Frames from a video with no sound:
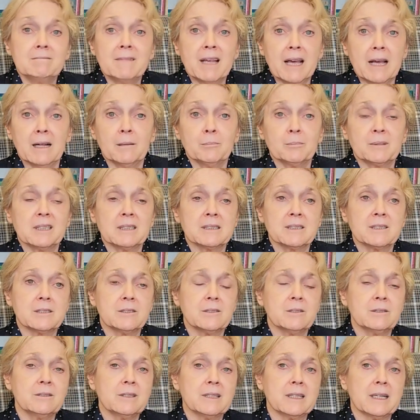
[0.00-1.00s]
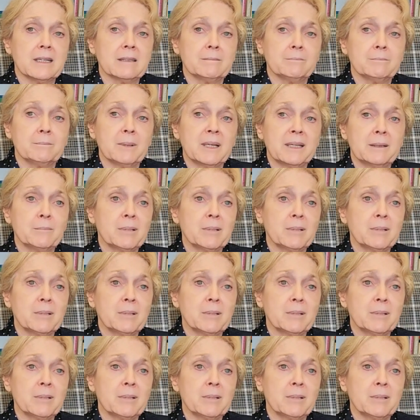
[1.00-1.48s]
helped us do that.